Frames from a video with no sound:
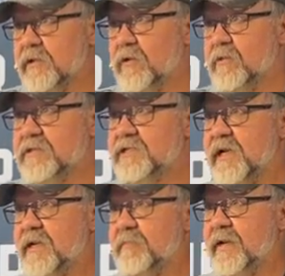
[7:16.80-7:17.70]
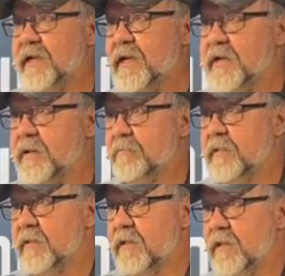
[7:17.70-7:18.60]
We don't want to see anybody end up
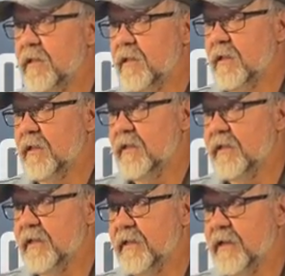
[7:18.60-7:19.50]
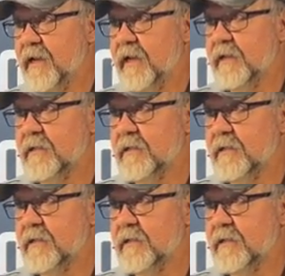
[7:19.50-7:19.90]
in